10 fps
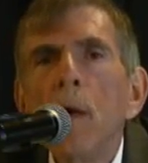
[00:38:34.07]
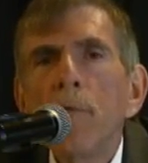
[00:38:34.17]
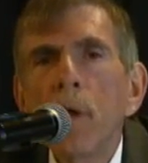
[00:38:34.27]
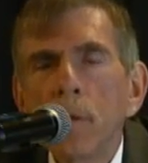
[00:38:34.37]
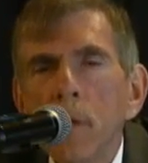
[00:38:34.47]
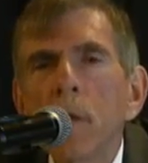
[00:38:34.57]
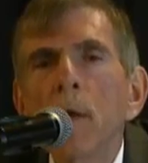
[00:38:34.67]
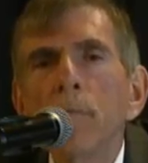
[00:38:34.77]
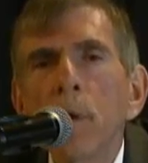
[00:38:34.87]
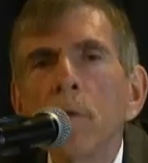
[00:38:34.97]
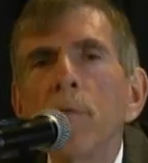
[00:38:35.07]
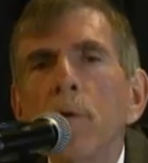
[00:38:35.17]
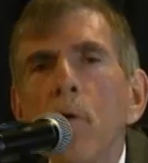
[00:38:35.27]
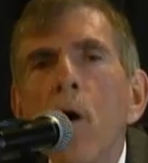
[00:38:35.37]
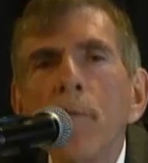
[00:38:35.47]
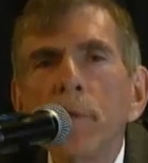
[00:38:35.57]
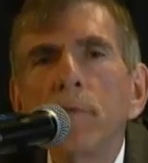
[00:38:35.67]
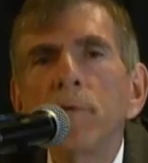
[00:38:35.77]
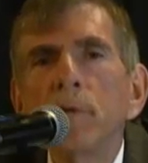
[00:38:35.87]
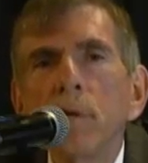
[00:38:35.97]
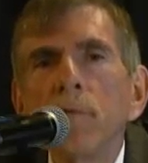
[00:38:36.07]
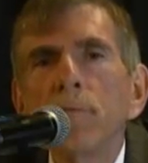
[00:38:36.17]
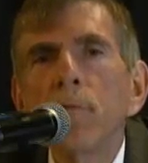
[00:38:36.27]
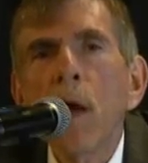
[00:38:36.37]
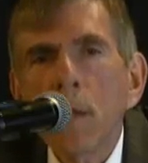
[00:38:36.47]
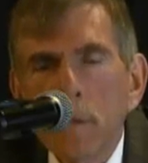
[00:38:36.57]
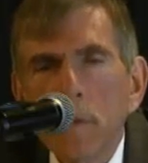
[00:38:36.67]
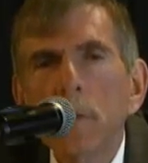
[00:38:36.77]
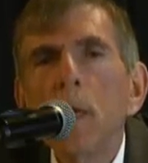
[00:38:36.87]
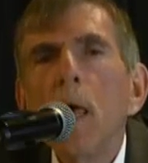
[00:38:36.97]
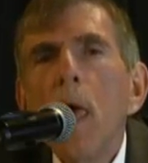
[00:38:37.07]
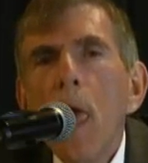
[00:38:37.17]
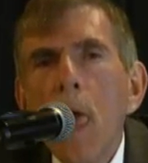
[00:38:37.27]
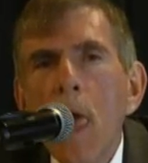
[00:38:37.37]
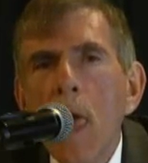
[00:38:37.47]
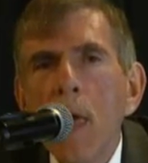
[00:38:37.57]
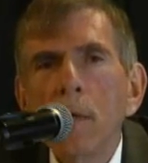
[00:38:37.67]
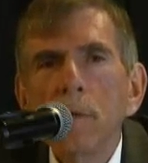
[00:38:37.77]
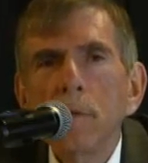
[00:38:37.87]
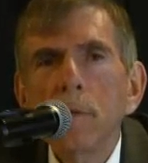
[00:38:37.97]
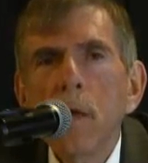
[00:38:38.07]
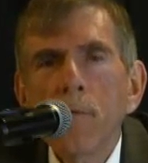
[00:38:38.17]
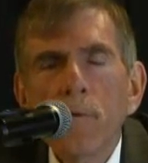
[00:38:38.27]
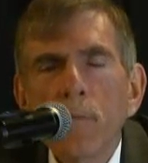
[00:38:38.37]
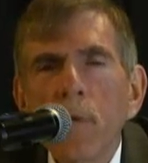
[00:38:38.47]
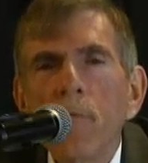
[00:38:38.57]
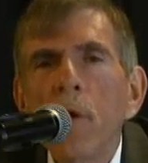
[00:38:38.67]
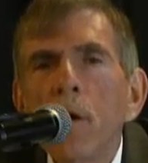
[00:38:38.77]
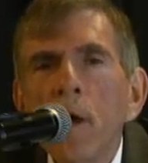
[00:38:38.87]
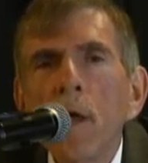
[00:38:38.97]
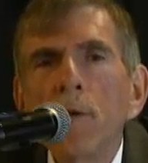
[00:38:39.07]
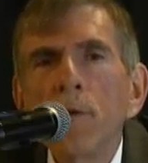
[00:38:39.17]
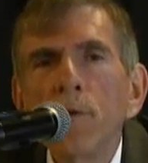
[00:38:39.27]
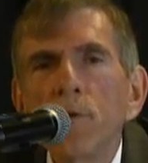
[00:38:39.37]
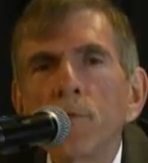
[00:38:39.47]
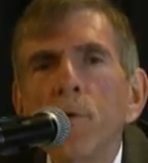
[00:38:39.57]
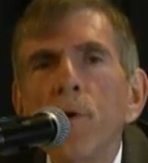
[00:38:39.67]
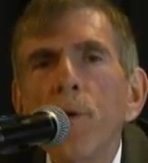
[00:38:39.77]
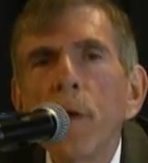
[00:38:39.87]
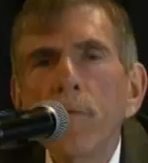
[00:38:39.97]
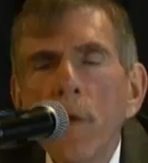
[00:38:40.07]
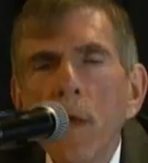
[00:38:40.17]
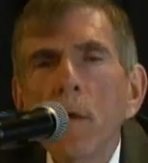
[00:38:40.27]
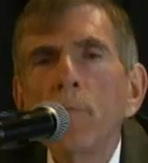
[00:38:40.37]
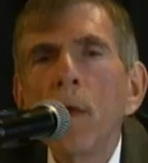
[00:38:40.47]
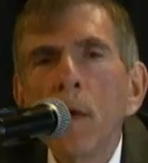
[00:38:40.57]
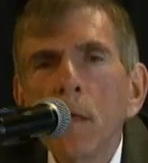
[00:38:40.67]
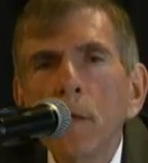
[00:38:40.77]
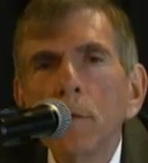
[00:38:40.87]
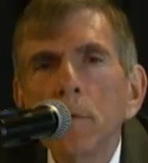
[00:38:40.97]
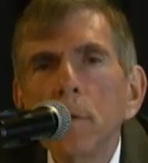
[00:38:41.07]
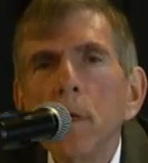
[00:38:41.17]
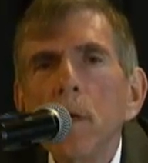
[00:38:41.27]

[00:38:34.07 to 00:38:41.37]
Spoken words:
They did get rid of their Office for Civil Rights, and it would be very unusual if they upheld